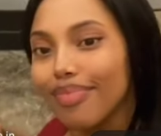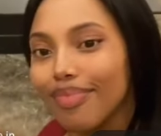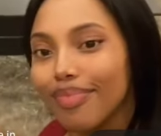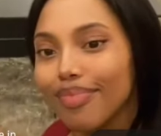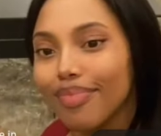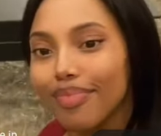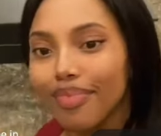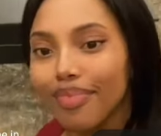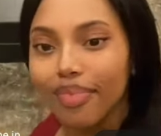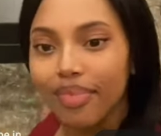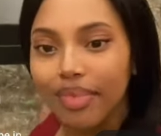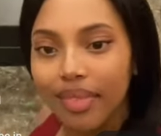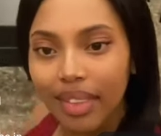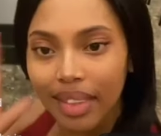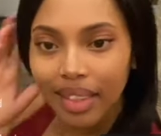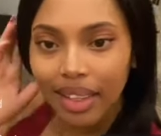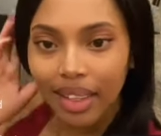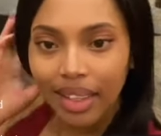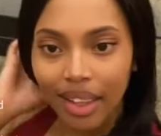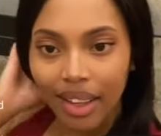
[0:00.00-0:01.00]

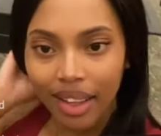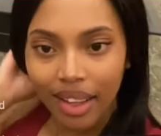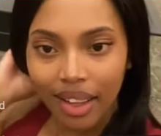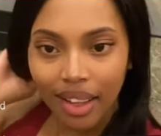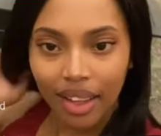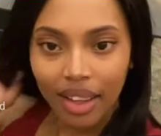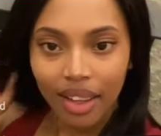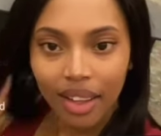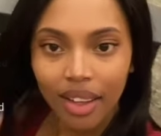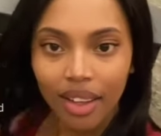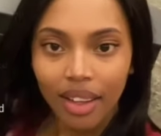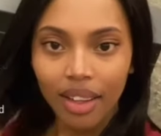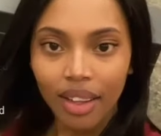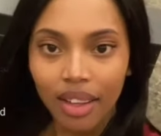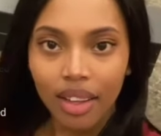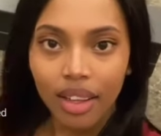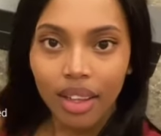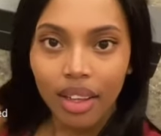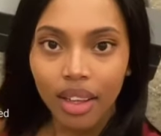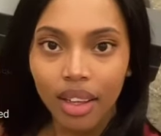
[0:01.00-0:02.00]

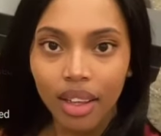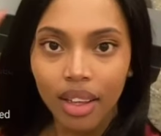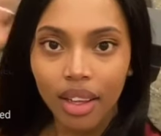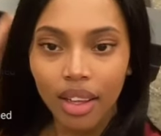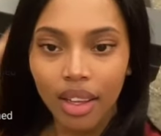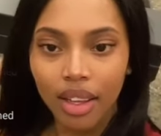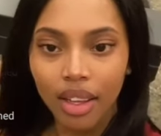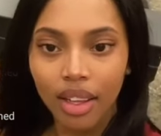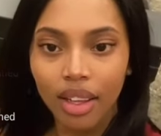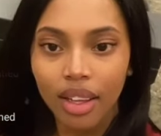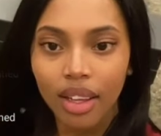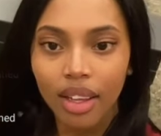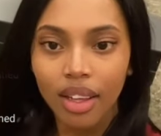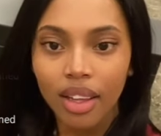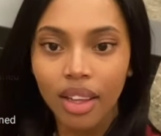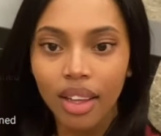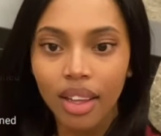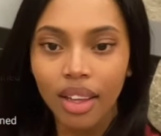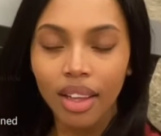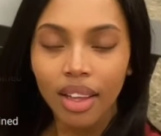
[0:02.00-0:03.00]

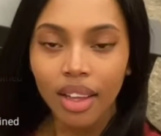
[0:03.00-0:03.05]
Nothing is said.